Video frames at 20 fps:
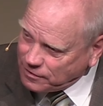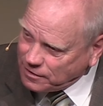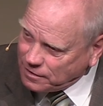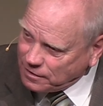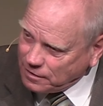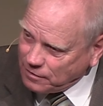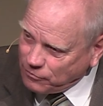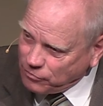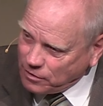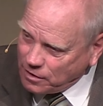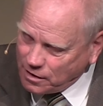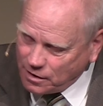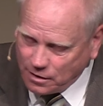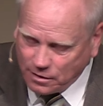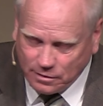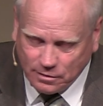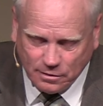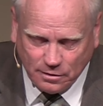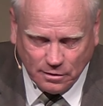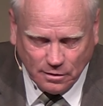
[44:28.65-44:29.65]
give,
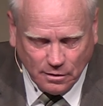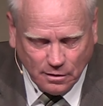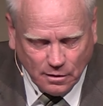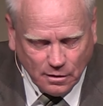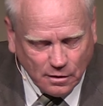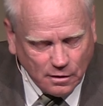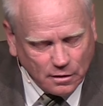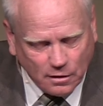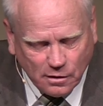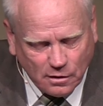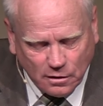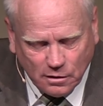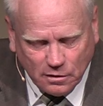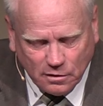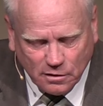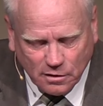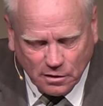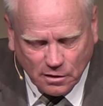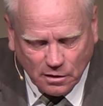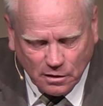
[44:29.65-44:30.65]
right?
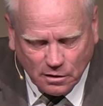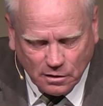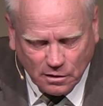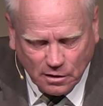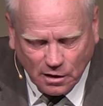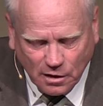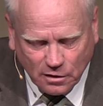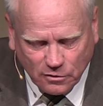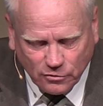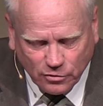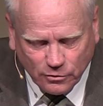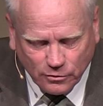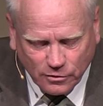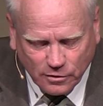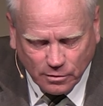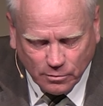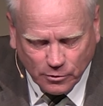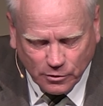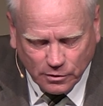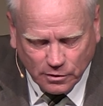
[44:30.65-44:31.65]
Not at Truth
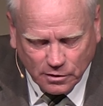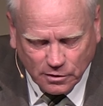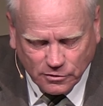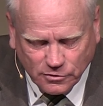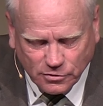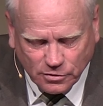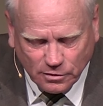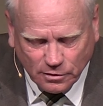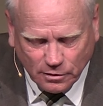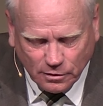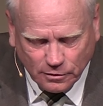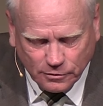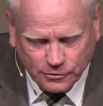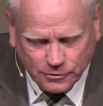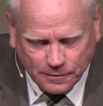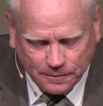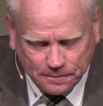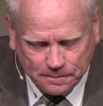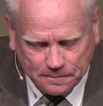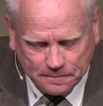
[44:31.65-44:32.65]
Community
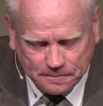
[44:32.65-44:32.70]
Church.